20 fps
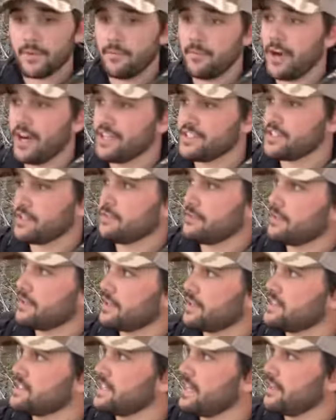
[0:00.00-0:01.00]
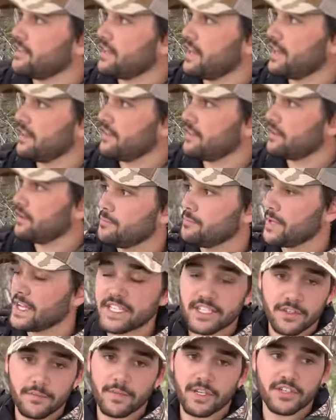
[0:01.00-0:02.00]
Bonzo, are gonna stay on the island.
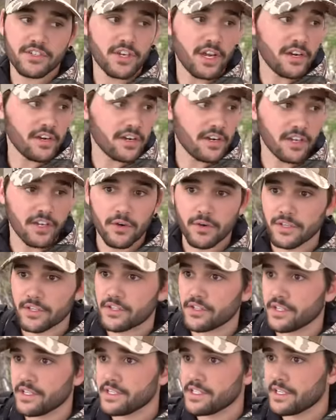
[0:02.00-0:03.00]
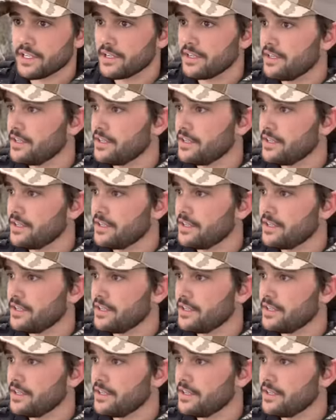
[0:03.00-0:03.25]
Basically, me and John are gonna go in the trees here.